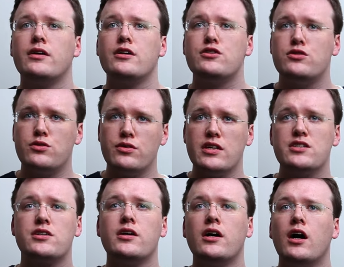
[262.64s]
To do
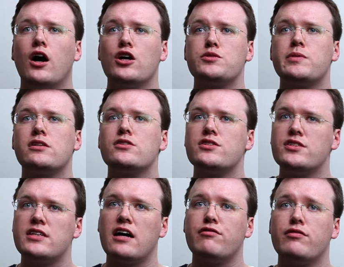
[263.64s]
this, hospitals and
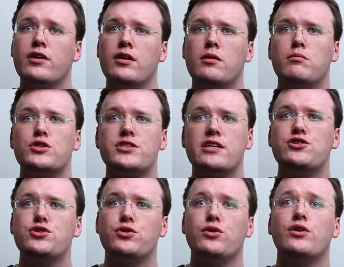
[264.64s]
staff must
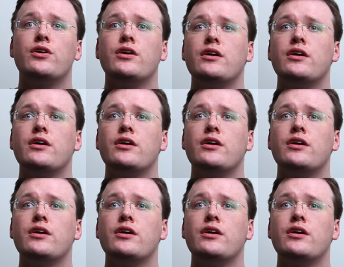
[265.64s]
ensure